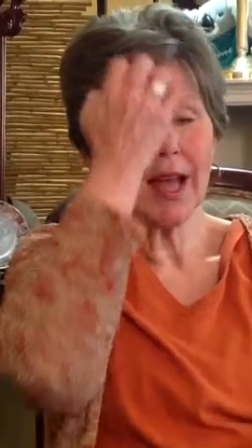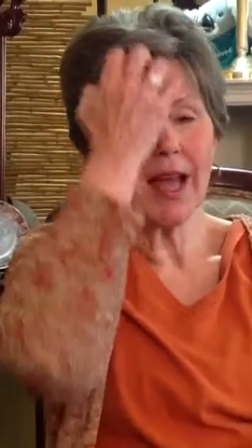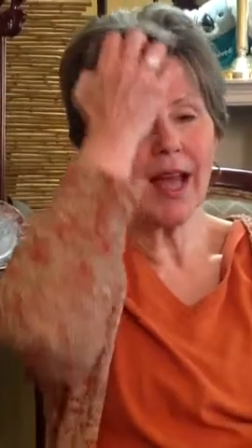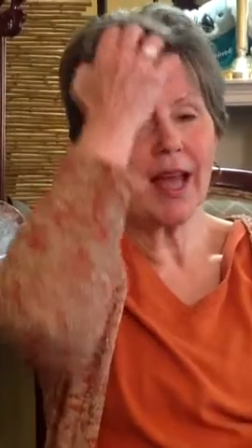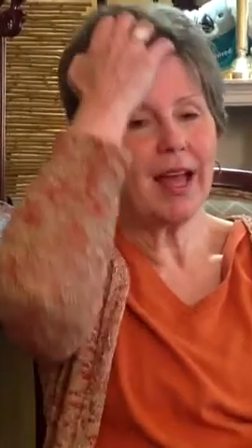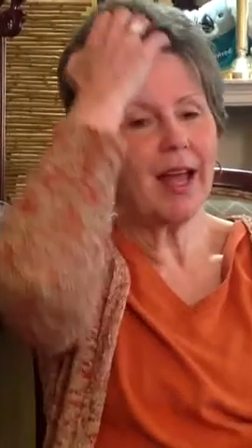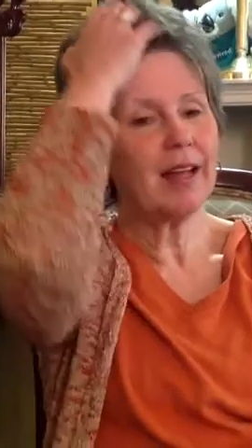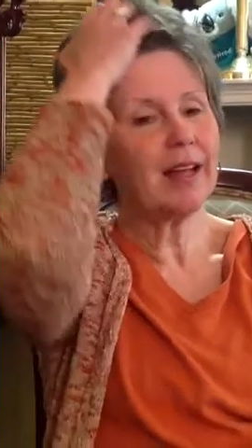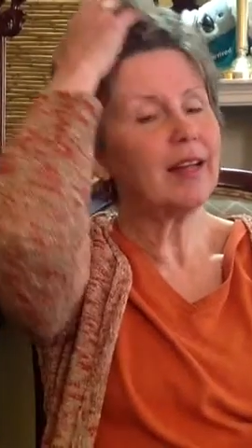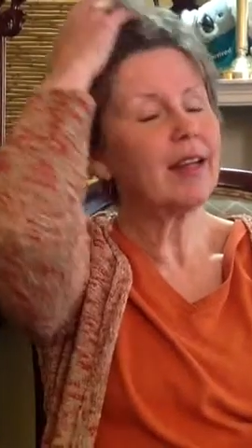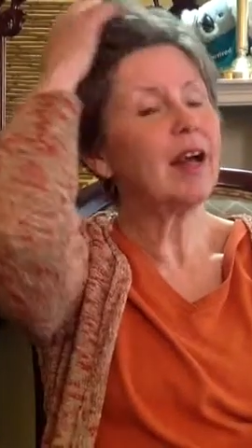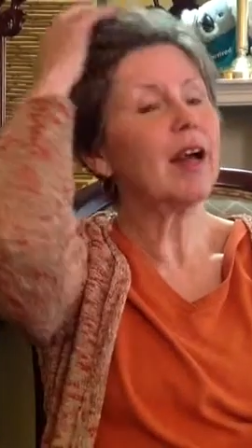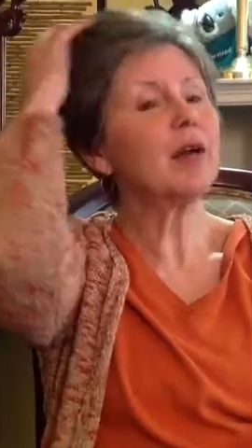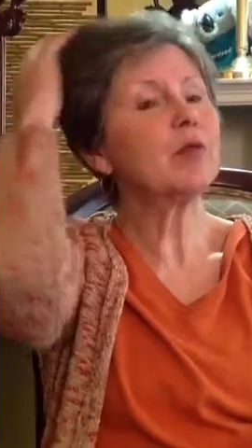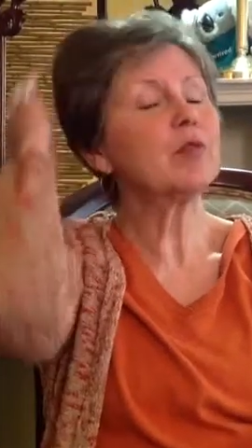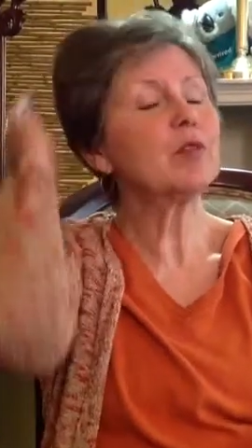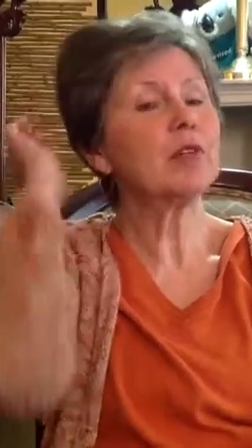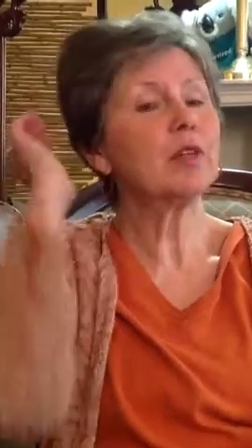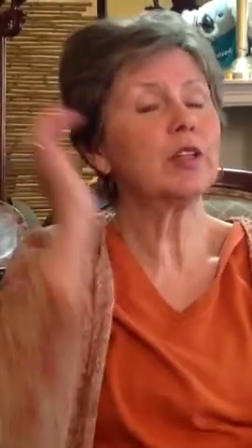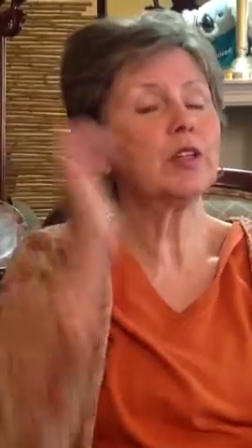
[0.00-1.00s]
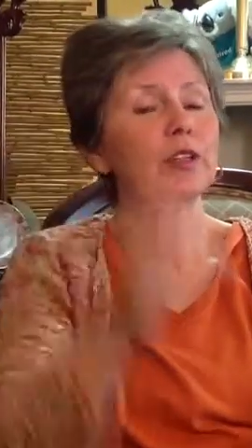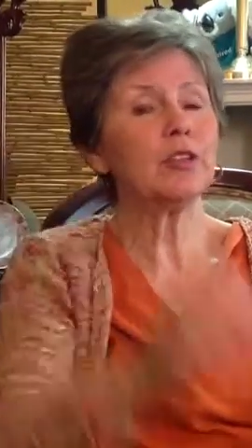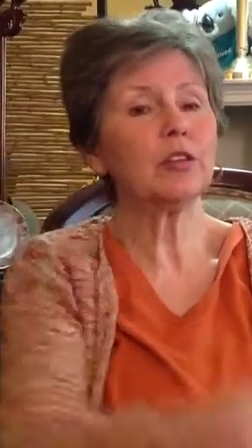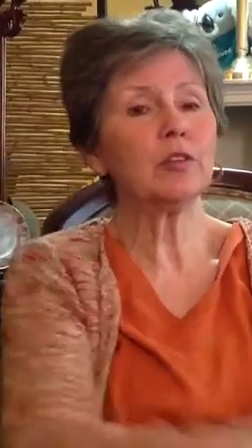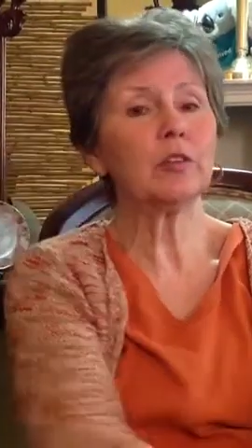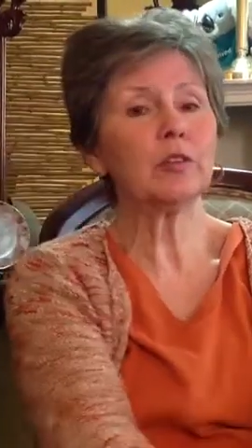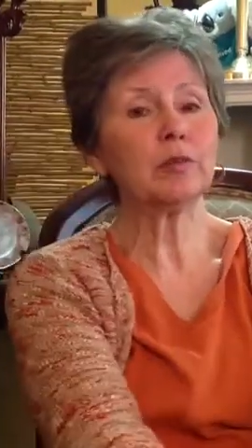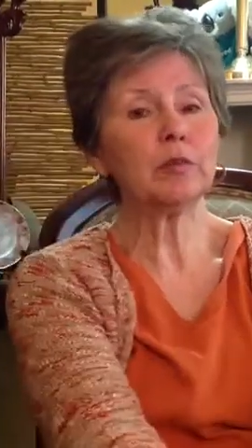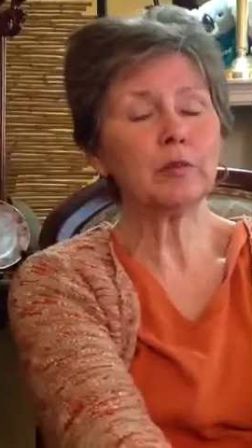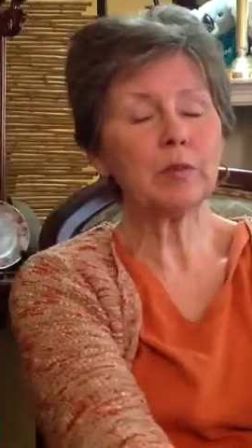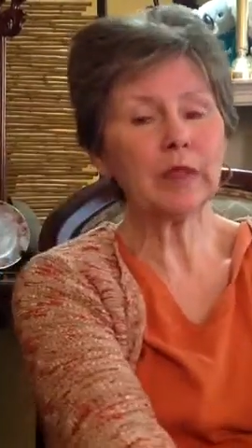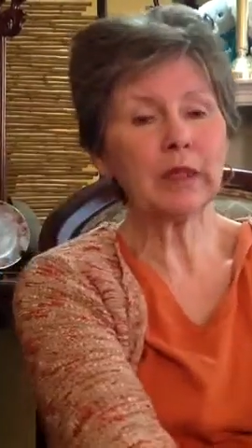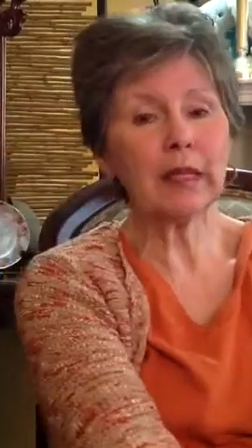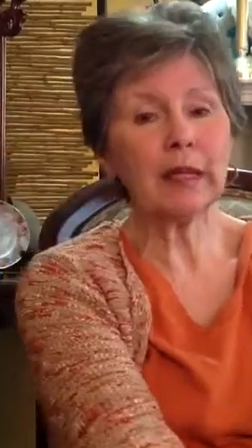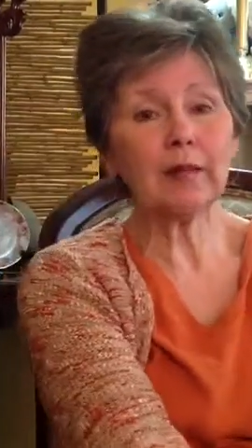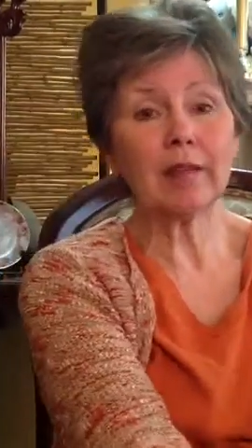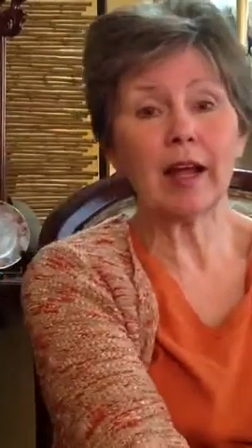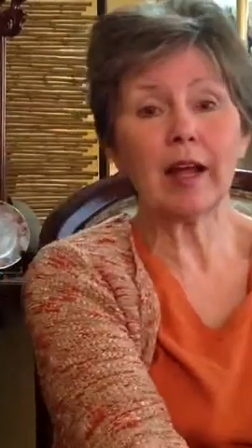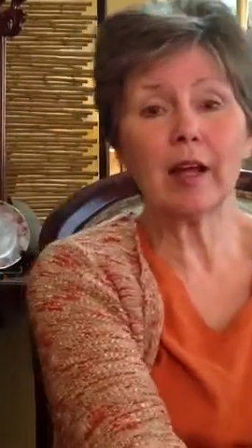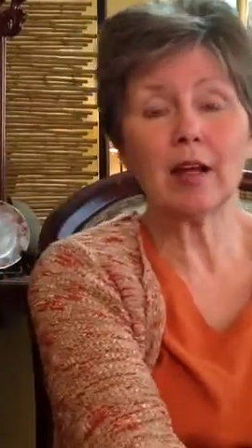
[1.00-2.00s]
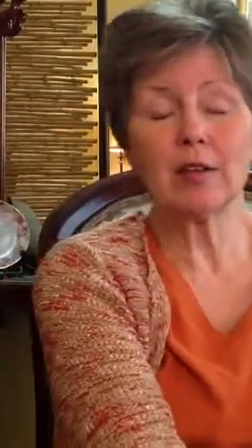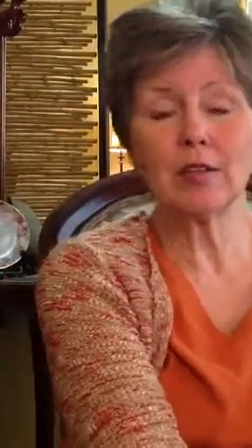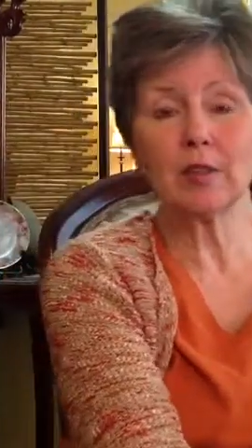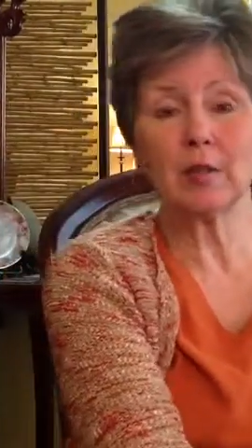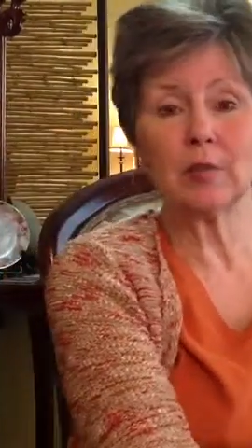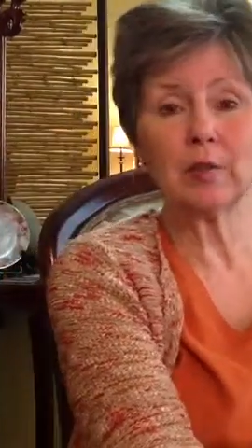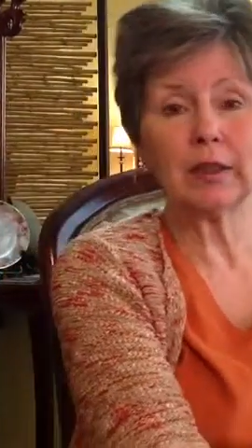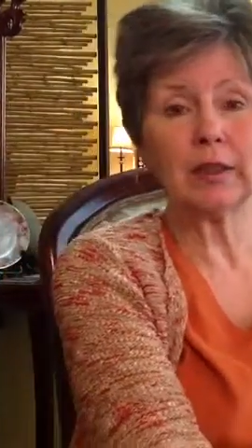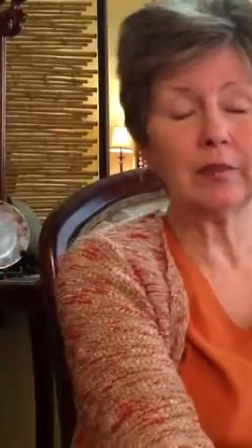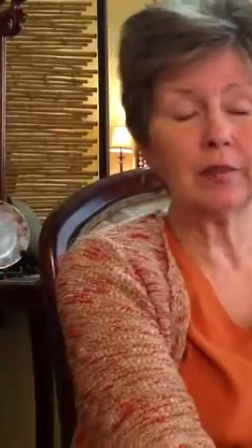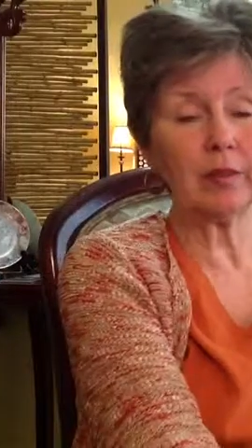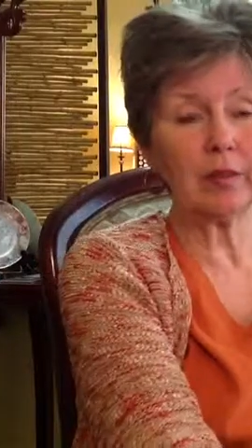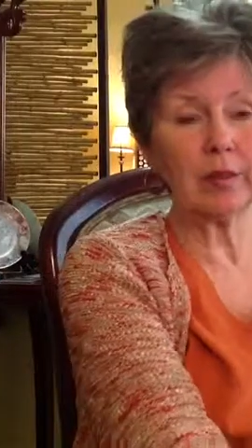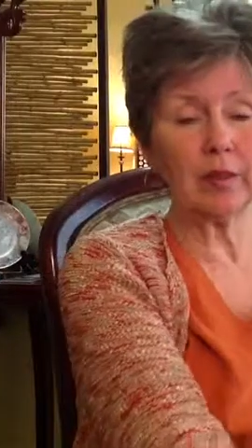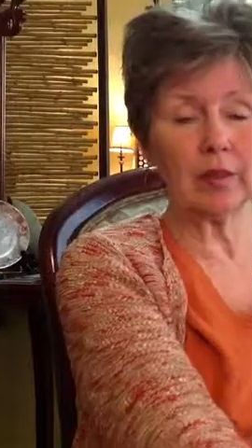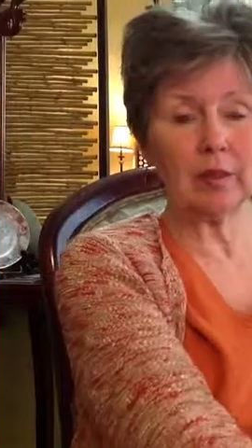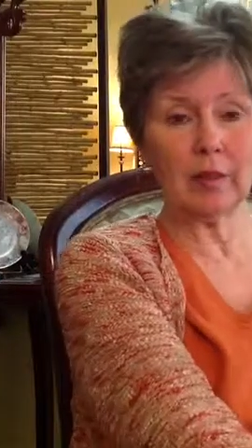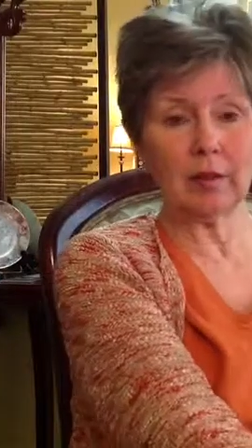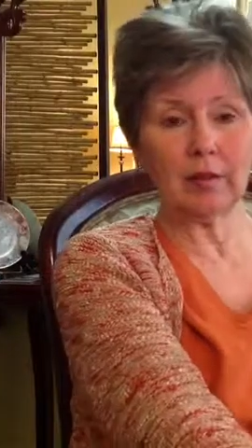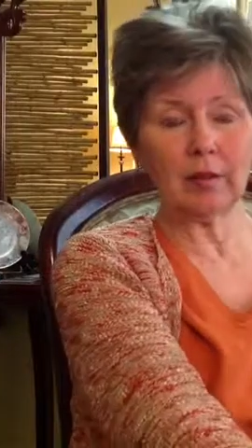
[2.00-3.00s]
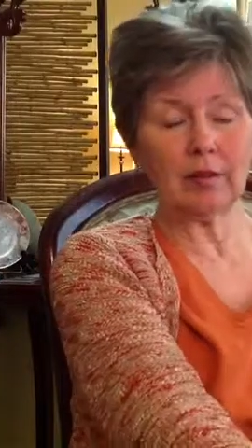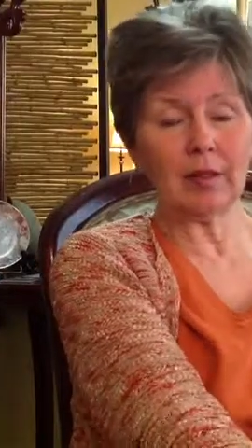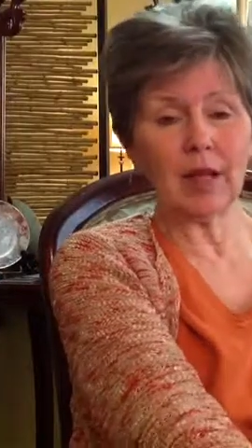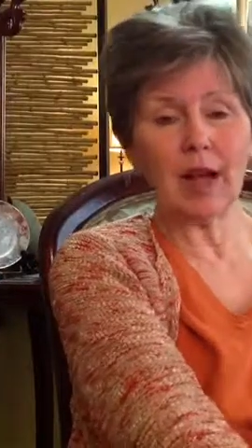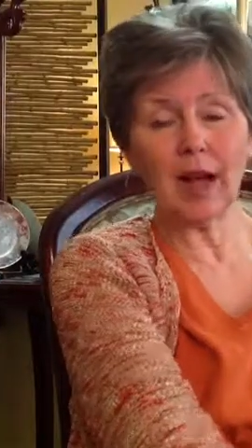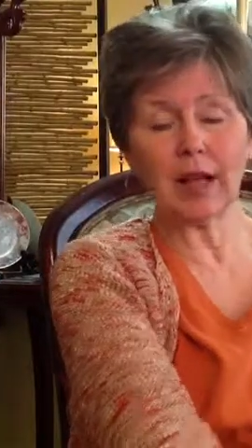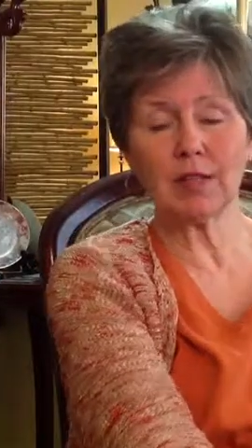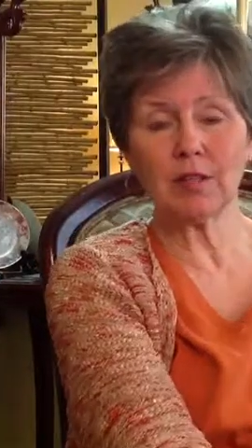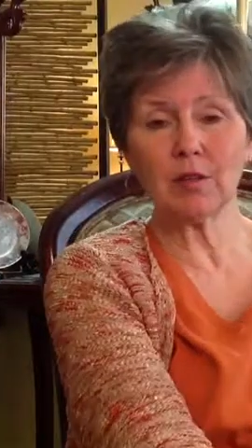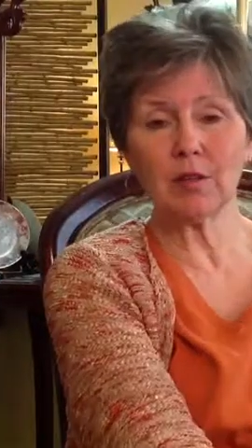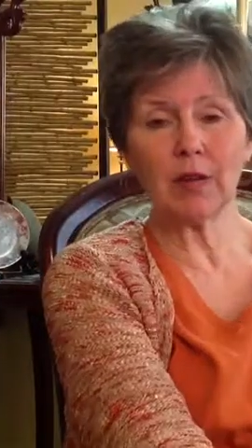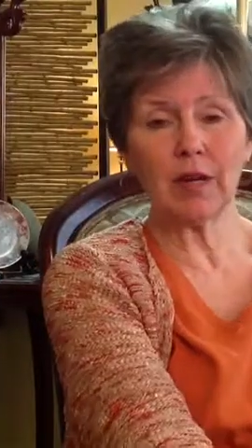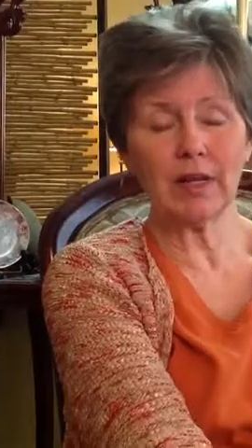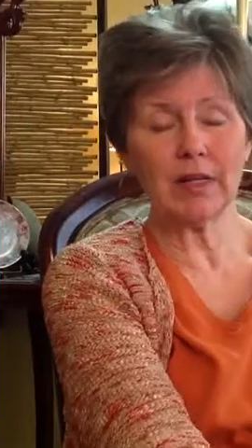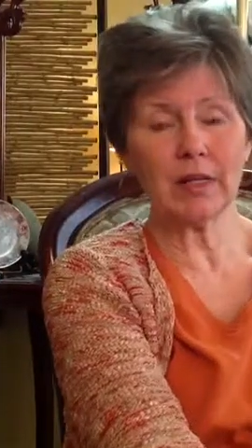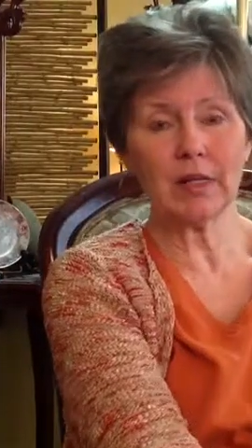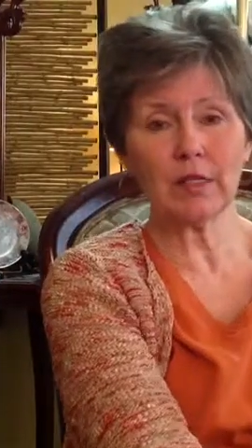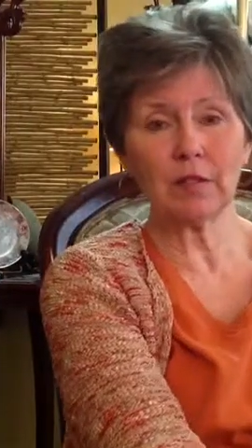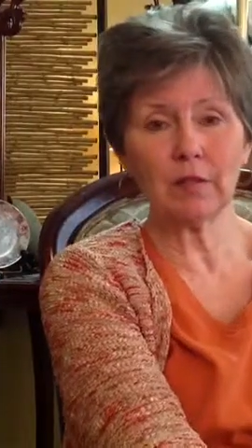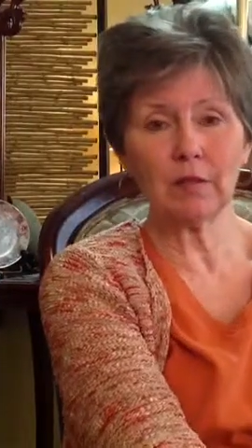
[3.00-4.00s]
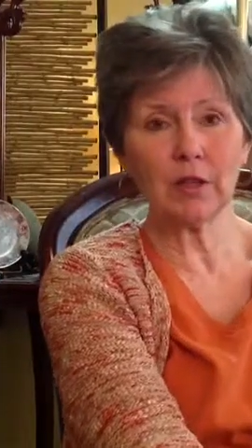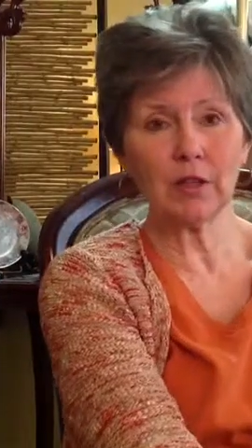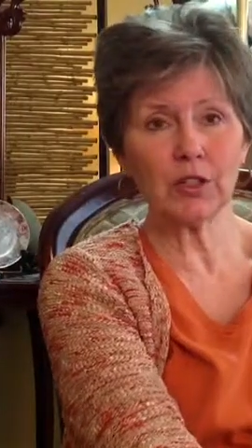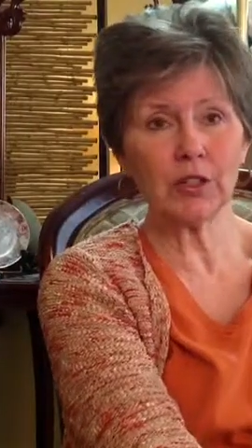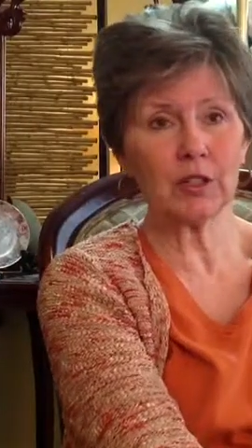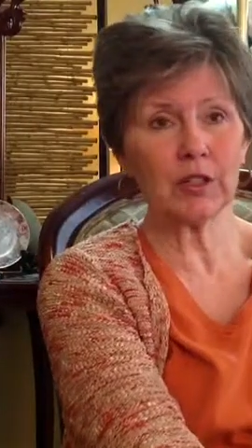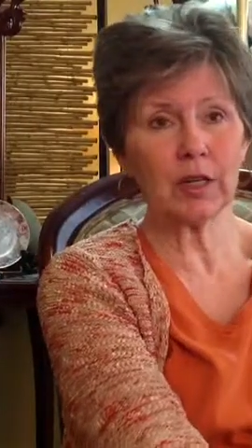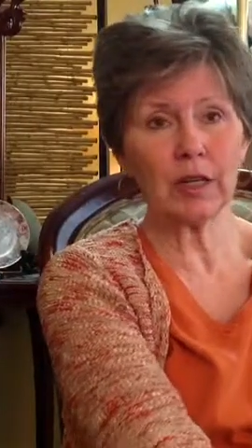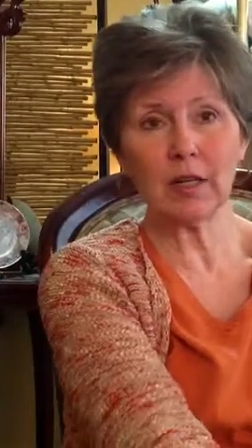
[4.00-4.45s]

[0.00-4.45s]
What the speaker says: And I really too believe that. I also believe that God's grace is sufficient.